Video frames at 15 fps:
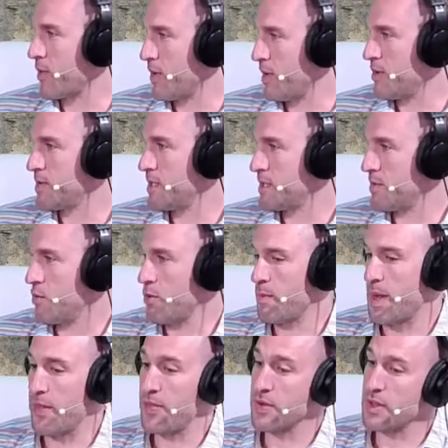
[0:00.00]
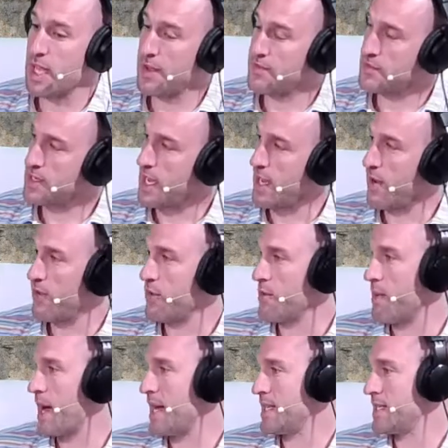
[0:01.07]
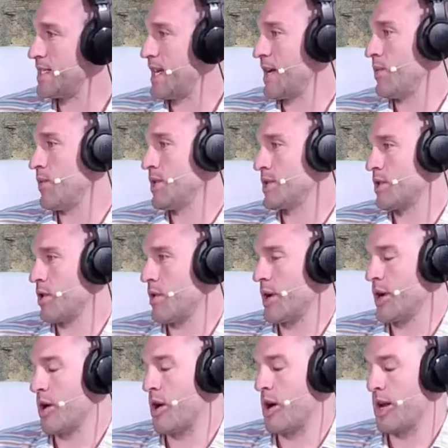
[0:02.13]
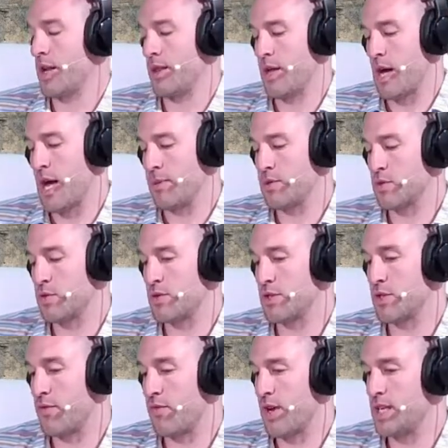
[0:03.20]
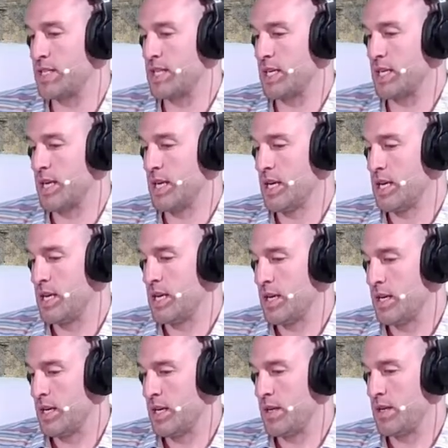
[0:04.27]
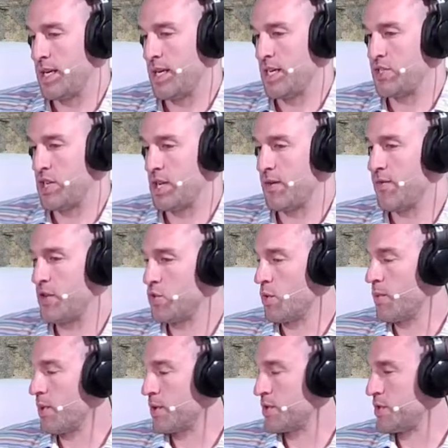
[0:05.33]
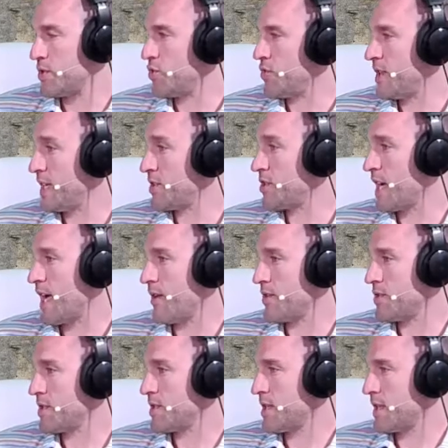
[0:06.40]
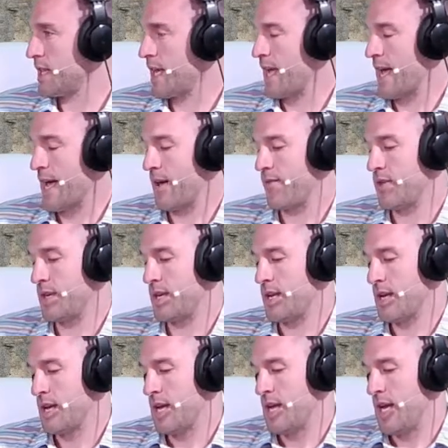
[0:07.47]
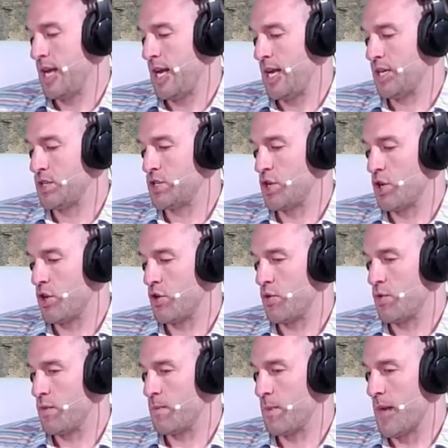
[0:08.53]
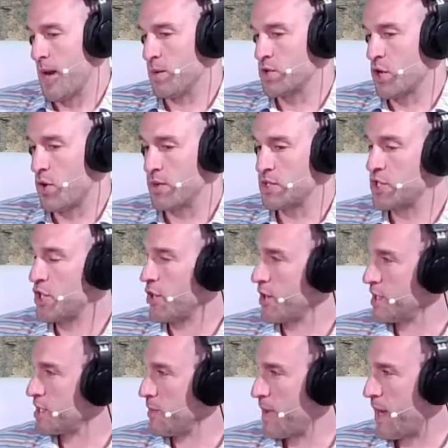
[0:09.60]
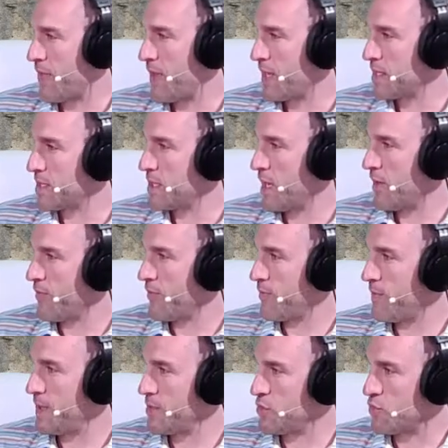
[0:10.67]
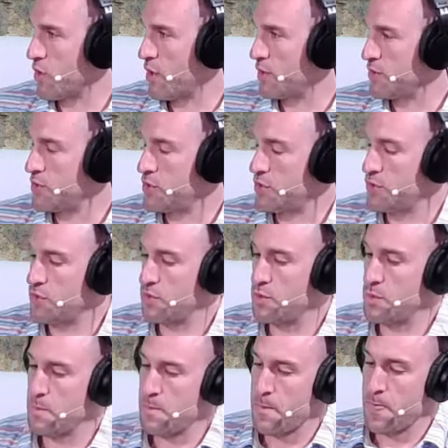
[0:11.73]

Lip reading: macros. It's more about their lifestyle and their mindset and what's going on and the obstacles they're facing. Each individual person's unique challenges that they have, and so I was always curious about that stuff. Been drawn to